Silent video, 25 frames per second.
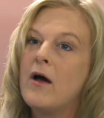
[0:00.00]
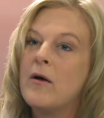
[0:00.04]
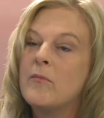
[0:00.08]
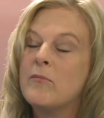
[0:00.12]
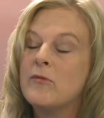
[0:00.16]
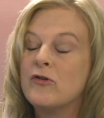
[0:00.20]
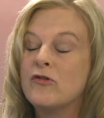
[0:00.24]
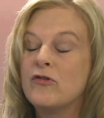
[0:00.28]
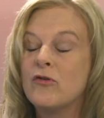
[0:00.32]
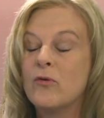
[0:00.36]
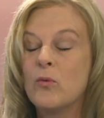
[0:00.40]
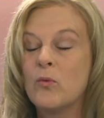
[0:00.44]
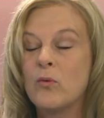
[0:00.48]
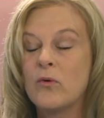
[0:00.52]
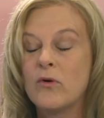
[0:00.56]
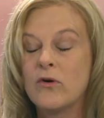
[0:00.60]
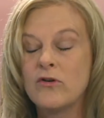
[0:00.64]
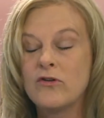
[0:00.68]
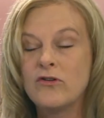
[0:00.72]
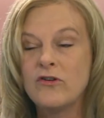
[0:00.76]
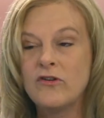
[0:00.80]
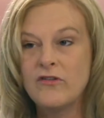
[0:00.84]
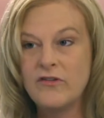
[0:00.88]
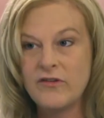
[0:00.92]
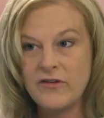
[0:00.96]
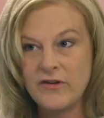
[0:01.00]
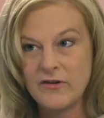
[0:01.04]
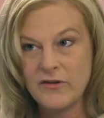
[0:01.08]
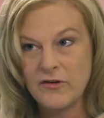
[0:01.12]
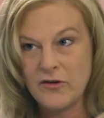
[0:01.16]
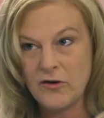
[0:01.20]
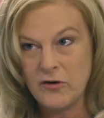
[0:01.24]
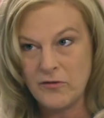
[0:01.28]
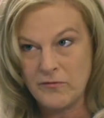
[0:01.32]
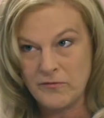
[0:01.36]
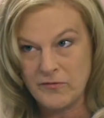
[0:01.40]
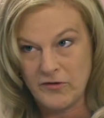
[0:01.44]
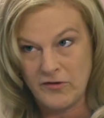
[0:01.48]
So we're just
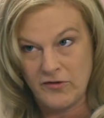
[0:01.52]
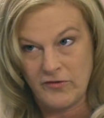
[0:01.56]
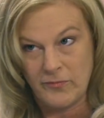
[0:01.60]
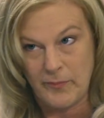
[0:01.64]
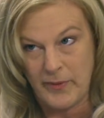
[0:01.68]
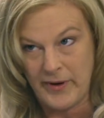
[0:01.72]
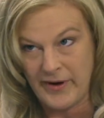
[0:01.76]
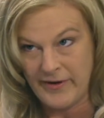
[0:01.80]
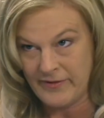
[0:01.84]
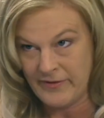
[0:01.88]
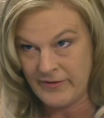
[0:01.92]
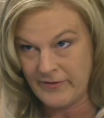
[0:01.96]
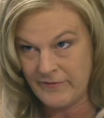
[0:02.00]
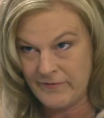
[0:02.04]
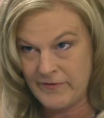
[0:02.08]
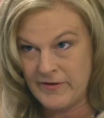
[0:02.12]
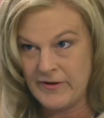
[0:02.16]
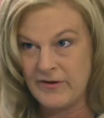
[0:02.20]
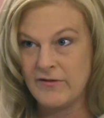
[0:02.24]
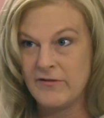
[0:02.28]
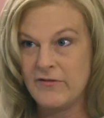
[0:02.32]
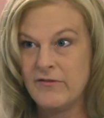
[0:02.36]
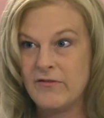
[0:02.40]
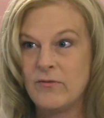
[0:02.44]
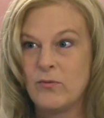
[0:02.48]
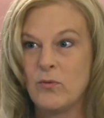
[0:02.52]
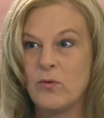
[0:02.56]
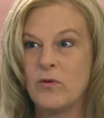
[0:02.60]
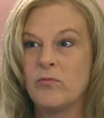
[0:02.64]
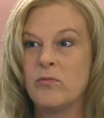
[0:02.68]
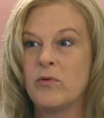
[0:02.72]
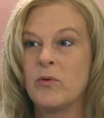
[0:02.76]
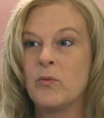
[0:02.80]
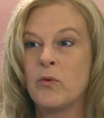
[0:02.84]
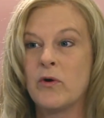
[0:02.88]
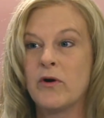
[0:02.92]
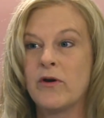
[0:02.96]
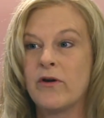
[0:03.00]
in our first pilot phase.
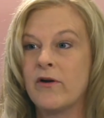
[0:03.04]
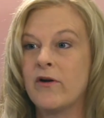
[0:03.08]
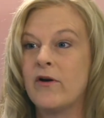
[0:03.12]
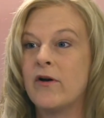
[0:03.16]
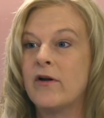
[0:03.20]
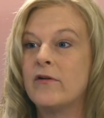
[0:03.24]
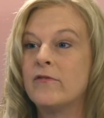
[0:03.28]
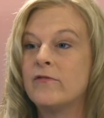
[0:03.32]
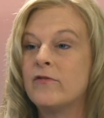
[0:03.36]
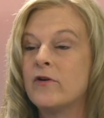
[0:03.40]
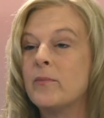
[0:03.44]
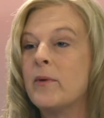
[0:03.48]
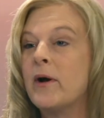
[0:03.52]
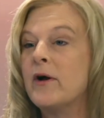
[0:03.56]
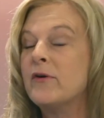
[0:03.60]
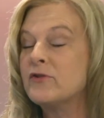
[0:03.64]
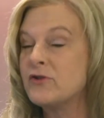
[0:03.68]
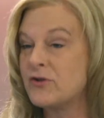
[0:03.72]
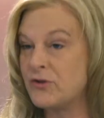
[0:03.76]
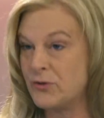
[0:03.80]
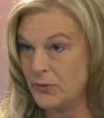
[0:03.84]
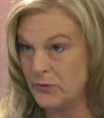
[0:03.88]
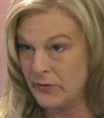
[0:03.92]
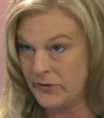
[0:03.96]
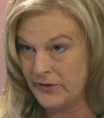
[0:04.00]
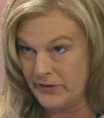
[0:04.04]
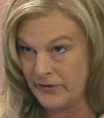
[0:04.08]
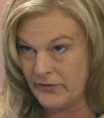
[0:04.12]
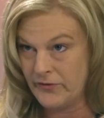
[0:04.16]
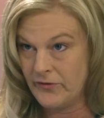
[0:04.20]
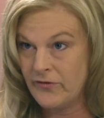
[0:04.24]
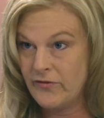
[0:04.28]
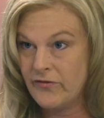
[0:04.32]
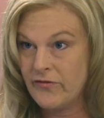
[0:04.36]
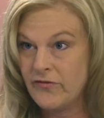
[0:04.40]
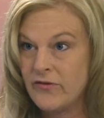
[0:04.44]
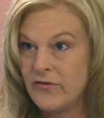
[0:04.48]
We've been working on it for about 2 years.